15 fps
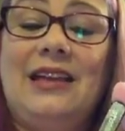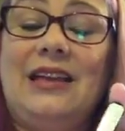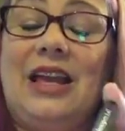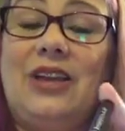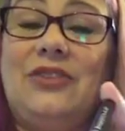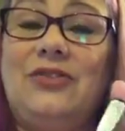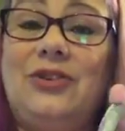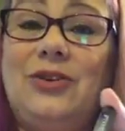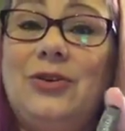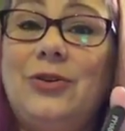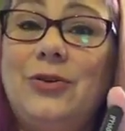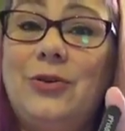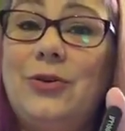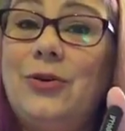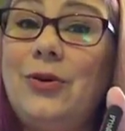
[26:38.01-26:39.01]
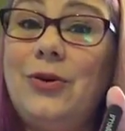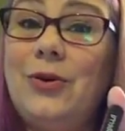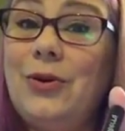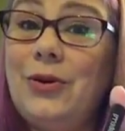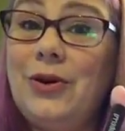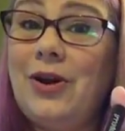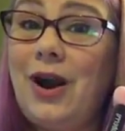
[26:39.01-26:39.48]
if you
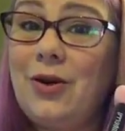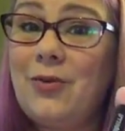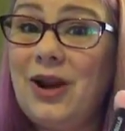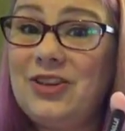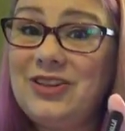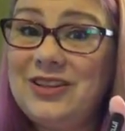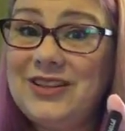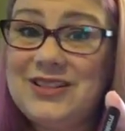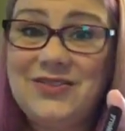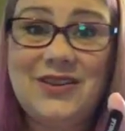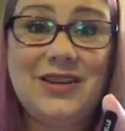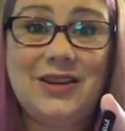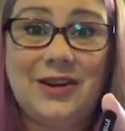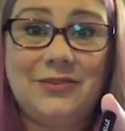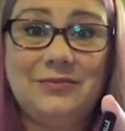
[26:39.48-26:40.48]
are watching this video,